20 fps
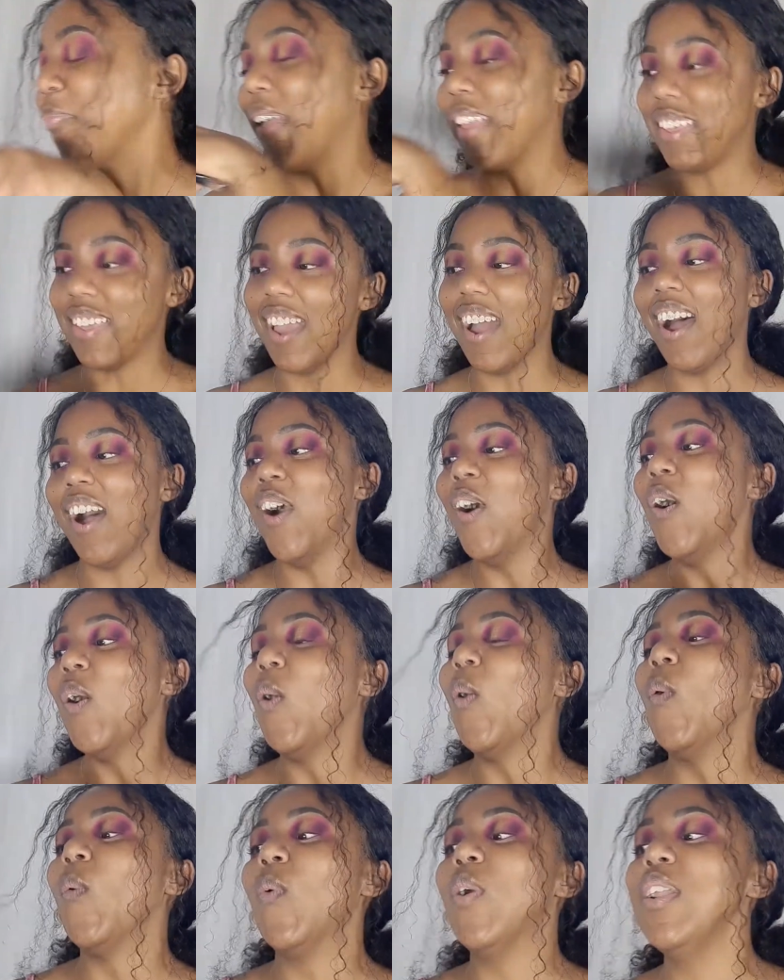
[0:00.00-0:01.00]
Yeah,
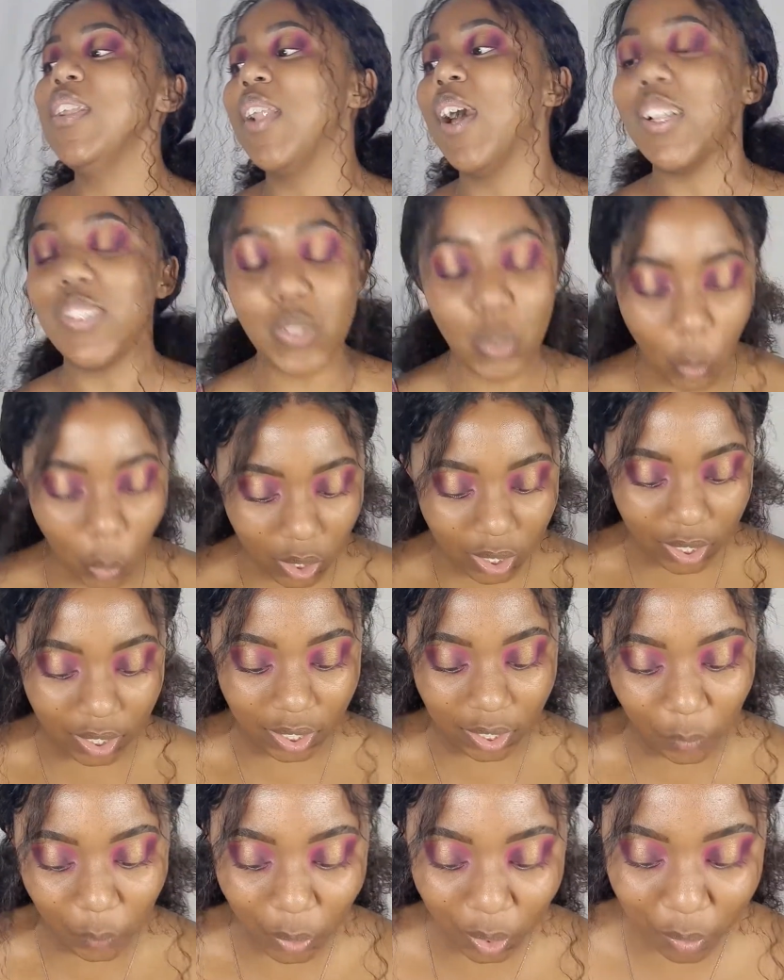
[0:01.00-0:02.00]
we're not
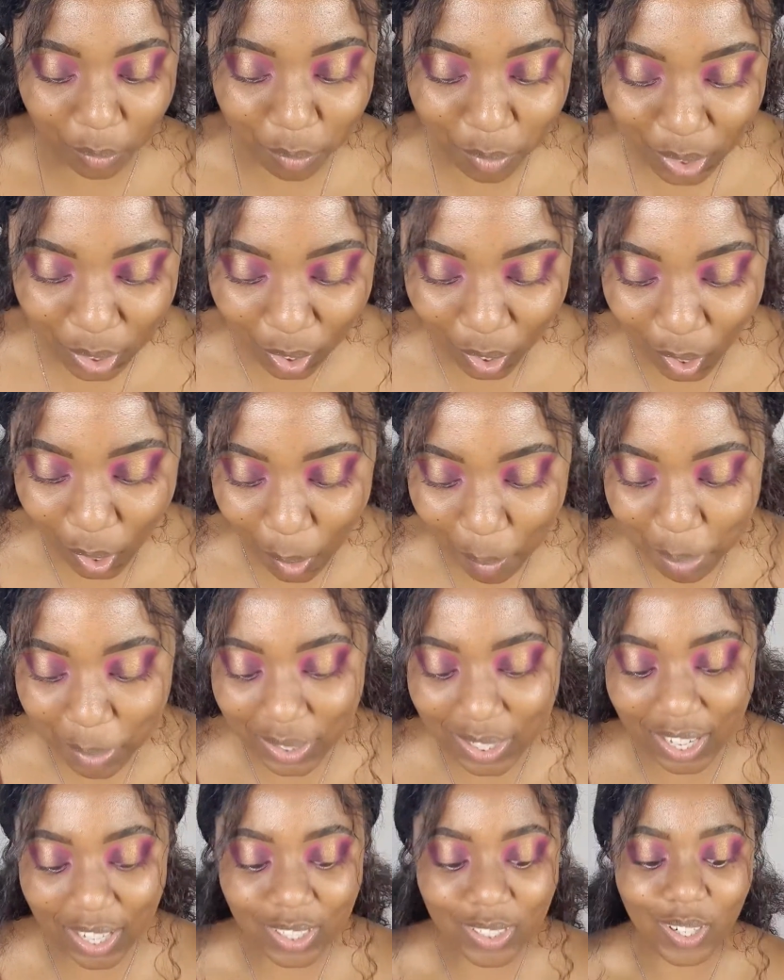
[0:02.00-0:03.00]
talking. Well, we are, but
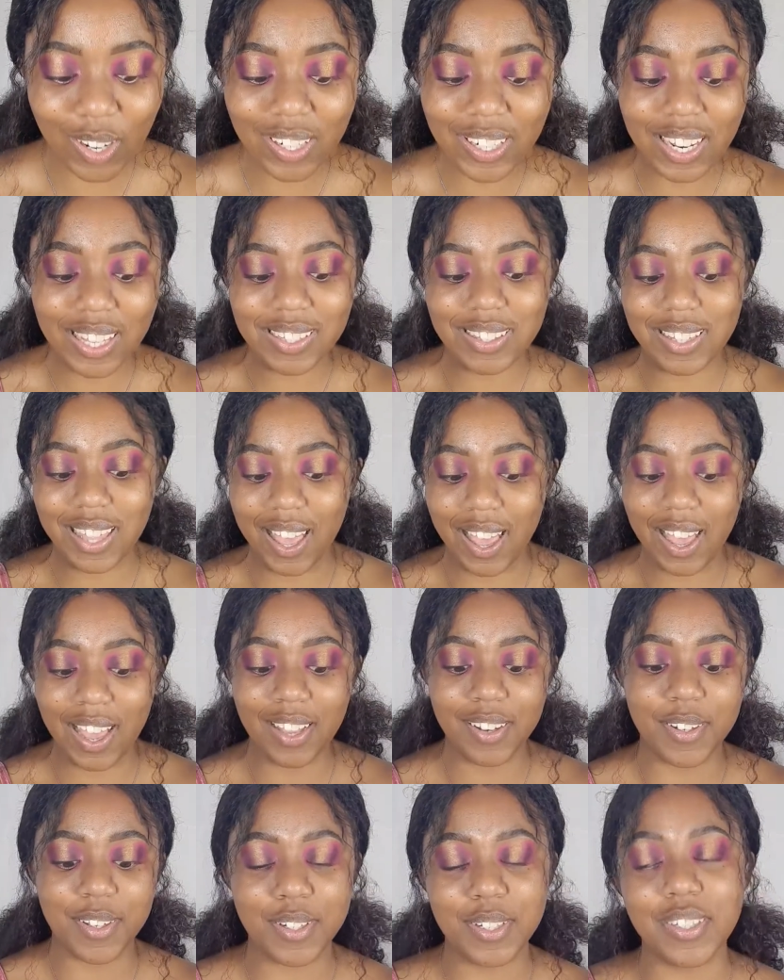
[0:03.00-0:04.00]
like not like
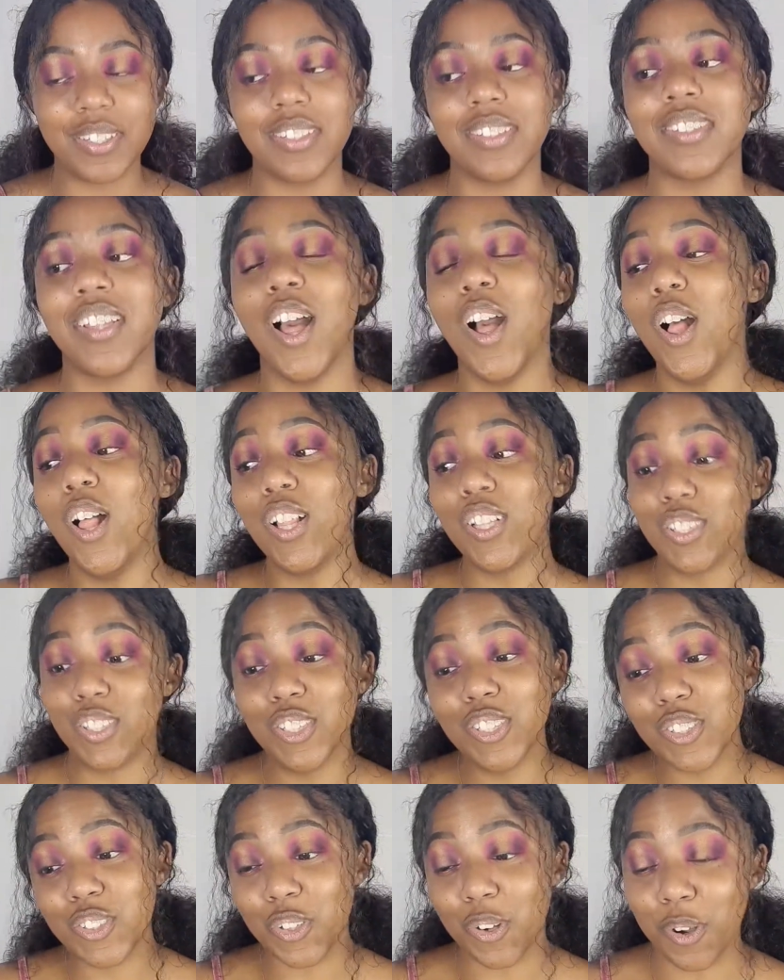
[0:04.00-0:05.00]
that, cause
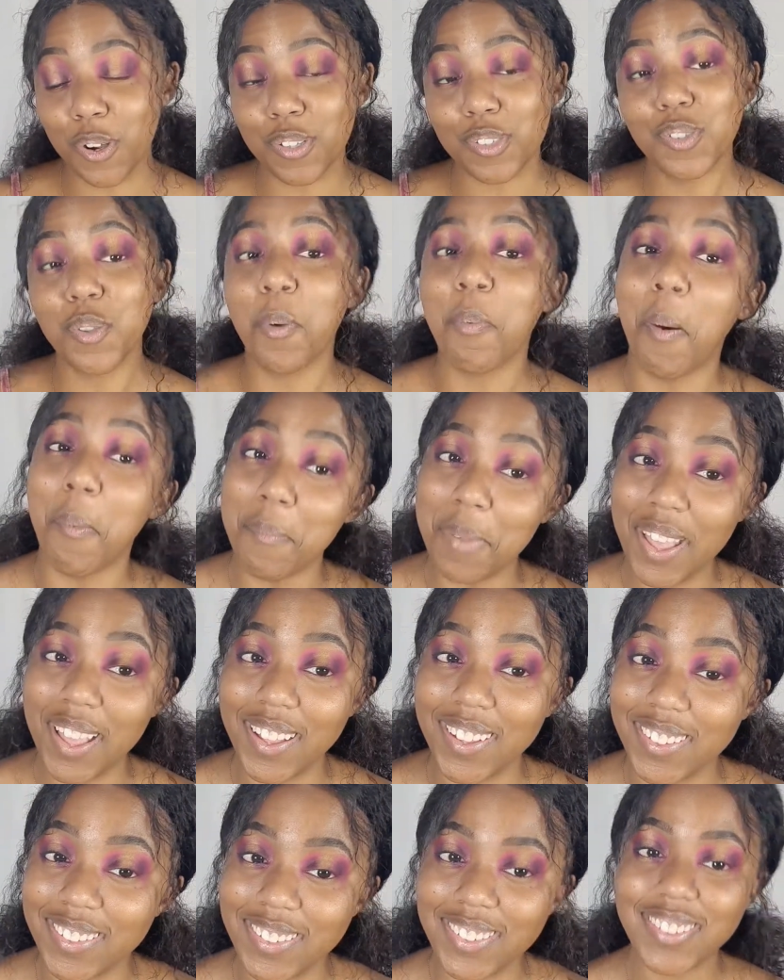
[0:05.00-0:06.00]
this girl stole my
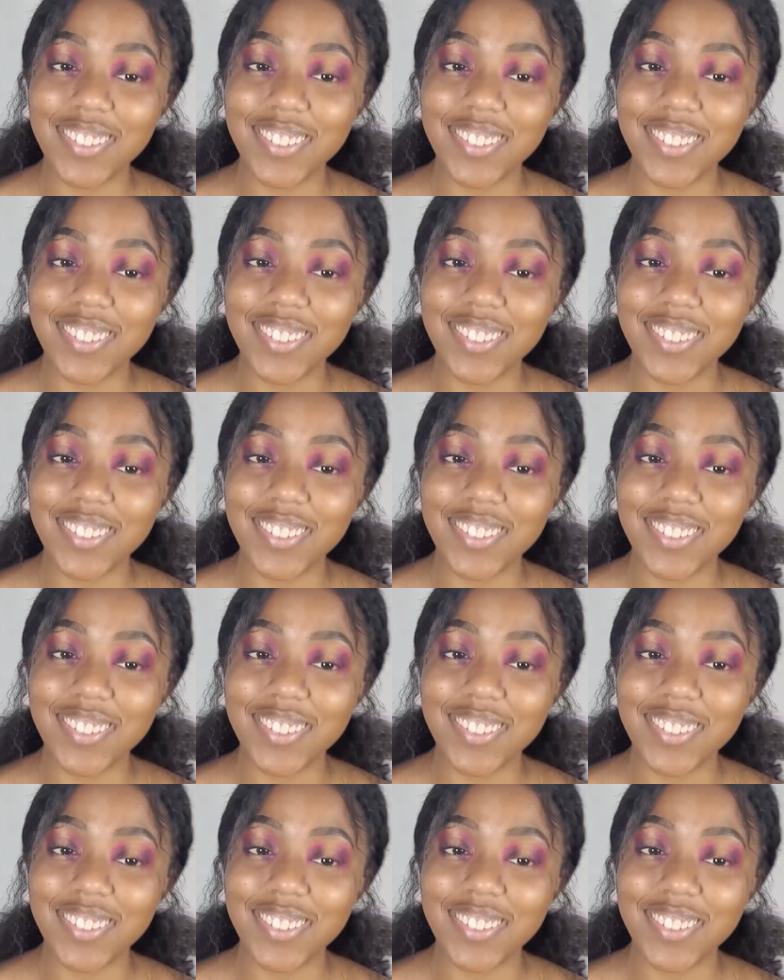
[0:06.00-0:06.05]
man's.